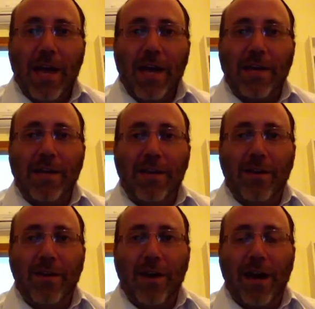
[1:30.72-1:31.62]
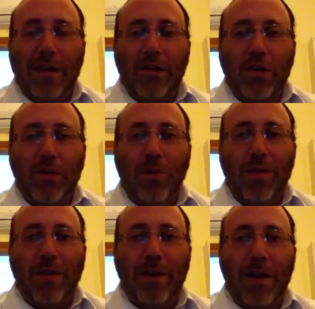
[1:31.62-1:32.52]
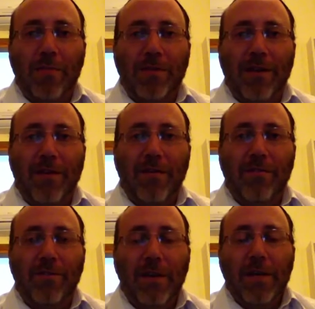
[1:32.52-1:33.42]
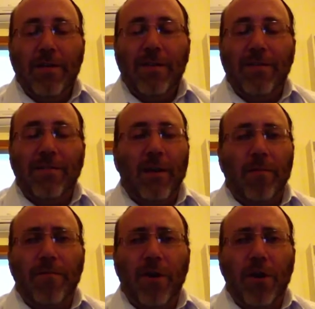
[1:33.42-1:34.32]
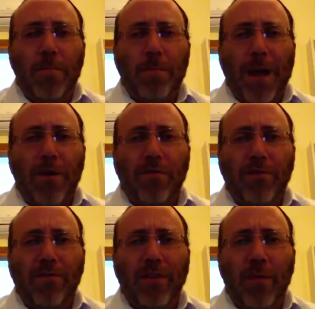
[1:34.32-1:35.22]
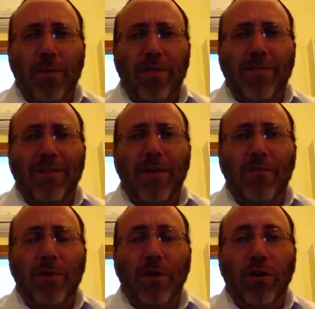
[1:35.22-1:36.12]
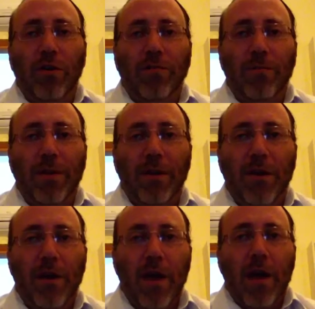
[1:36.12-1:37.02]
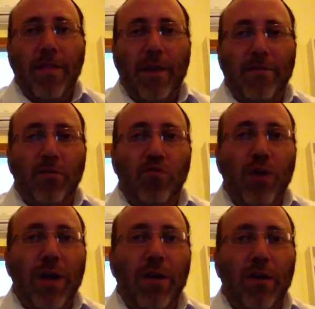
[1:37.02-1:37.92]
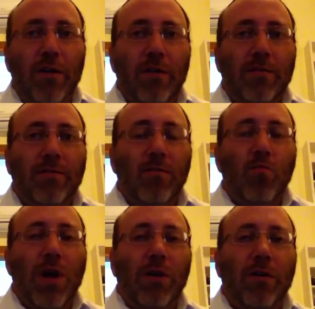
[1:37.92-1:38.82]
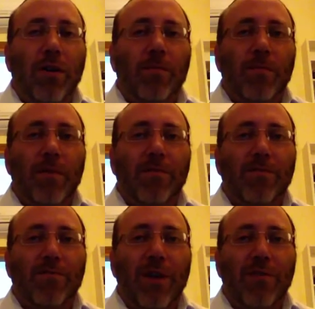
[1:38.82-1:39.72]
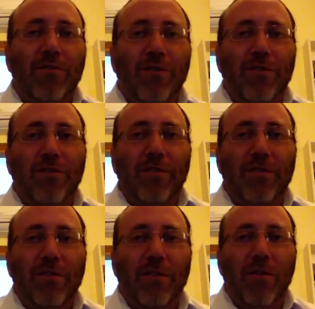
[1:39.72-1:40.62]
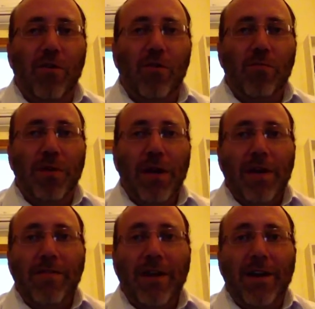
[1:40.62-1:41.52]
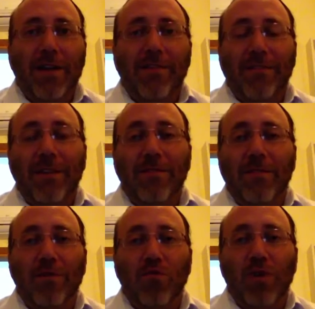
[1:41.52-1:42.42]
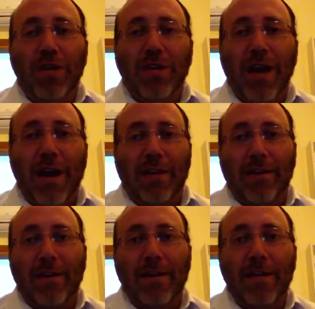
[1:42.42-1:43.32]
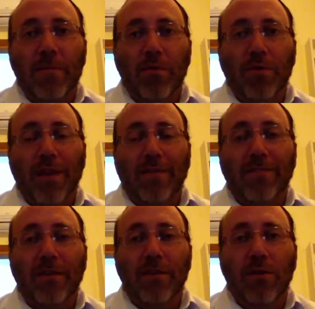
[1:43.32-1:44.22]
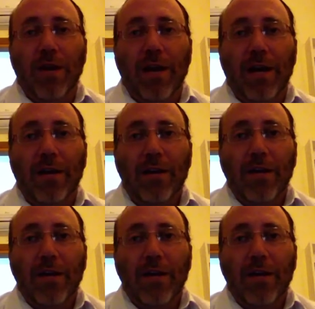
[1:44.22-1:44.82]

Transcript: And here, actually, one of the commentators, they say a very powerful statement. They say, we learn from here that it's greater to welcome strangers into your home than it is even to greet God. And in Hebrew, that's gadol